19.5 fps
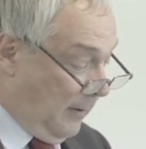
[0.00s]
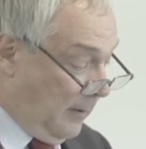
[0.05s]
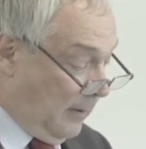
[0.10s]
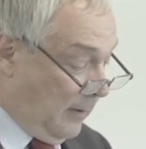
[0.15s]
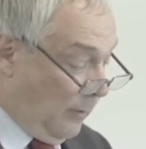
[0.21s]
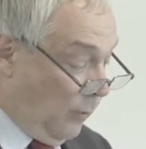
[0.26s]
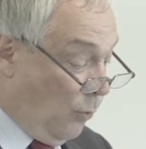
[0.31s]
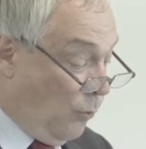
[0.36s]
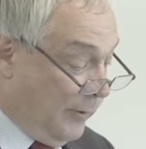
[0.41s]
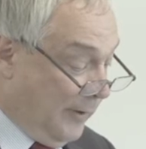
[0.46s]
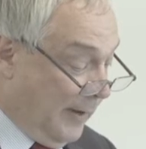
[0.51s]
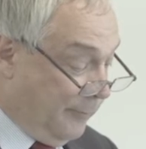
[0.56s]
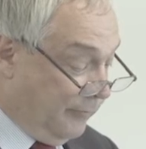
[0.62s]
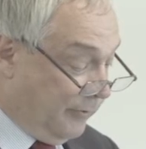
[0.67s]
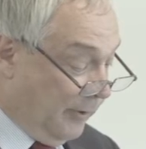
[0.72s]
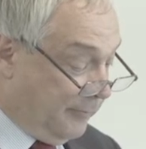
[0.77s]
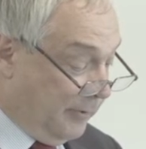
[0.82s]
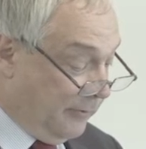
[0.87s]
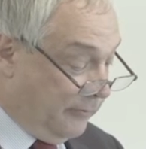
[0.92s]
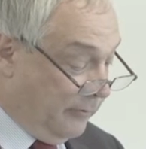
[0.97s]
Uh, all claims
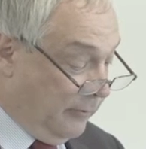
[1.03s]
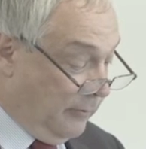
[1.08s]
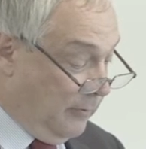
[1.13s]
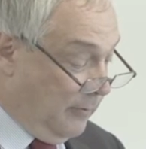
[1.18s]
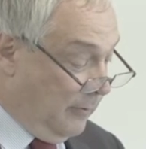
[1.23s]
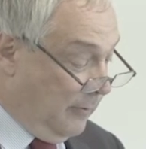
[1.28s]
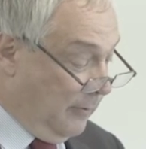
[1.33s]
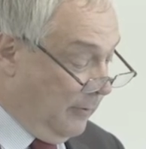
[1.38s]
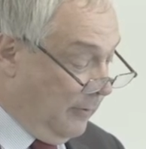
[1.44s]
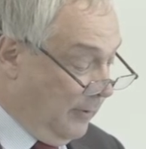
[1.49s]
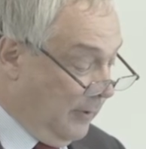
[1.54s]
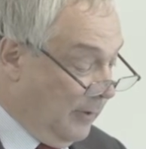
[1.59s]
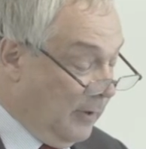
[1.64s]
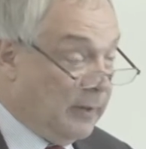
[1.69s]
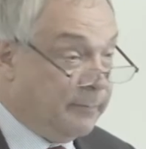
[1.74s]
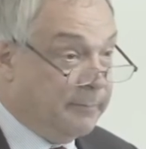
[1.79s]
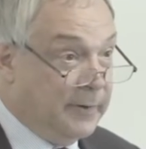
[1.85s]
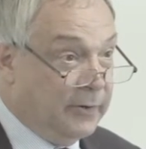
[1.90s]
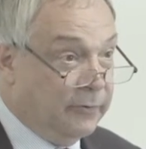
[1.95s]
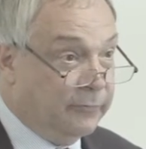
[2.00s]
subject to
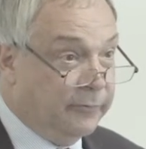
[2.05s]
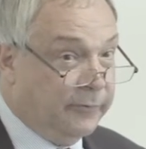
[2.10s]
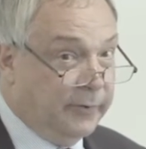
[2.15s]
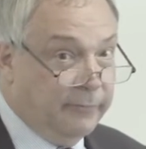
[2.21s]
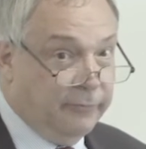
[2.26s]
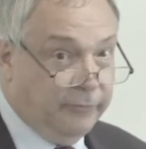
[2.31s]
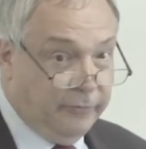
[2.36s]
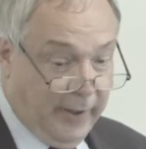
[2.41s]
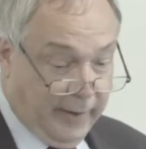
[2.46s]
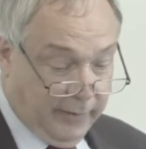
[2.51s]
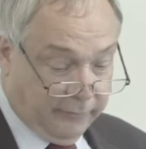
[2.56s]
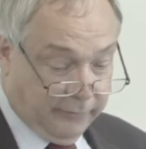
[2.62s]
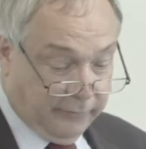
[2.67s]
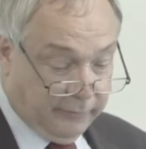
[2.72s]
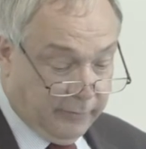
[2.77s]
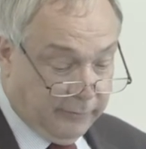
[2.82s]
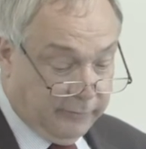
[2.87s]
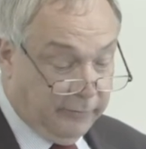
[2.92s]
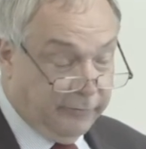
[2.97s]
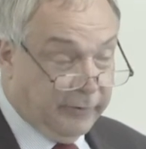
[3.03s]
administrative checks,
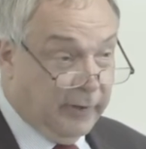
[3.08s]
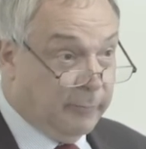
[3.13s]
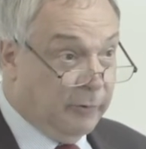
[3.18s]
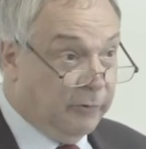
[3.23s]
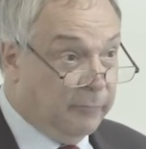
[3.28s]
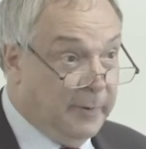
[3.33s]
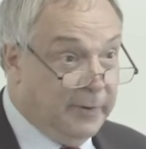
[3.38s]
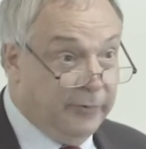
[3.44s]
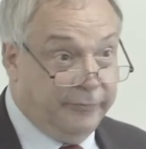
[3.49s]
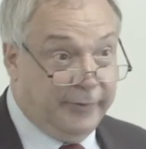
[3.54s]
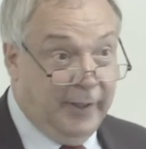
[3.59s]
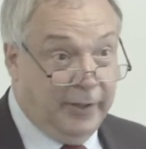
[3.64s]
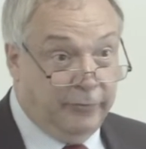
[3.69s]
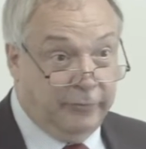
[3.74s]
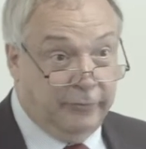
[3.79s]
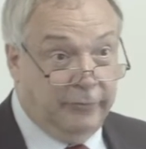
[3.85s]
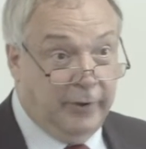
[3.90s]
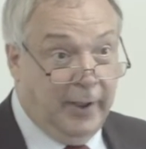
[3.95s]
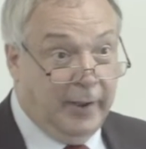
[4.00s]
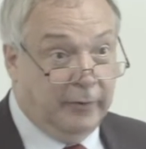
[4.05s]
as I just said, which means
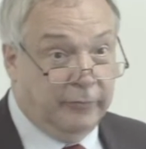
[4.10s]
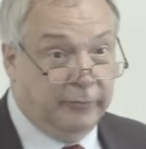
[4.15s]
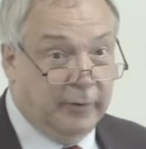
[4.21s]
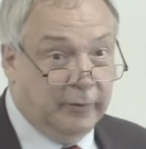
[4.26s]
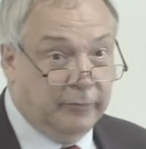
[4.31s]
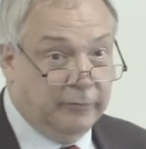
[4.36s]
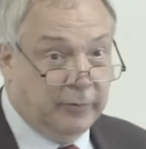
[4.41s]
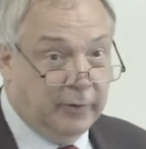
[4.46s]
desk checks. They're